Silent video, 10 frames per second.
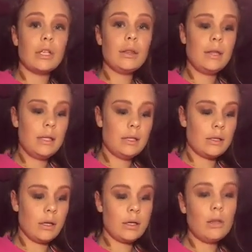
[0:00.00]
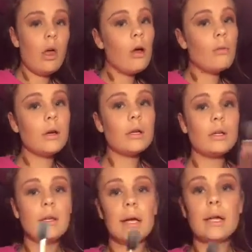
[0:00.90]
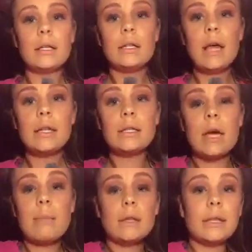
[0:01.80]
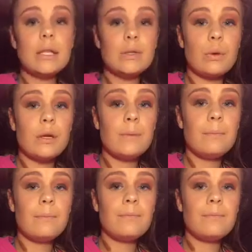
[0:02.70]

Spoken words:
not the long one like I did last time, but this one,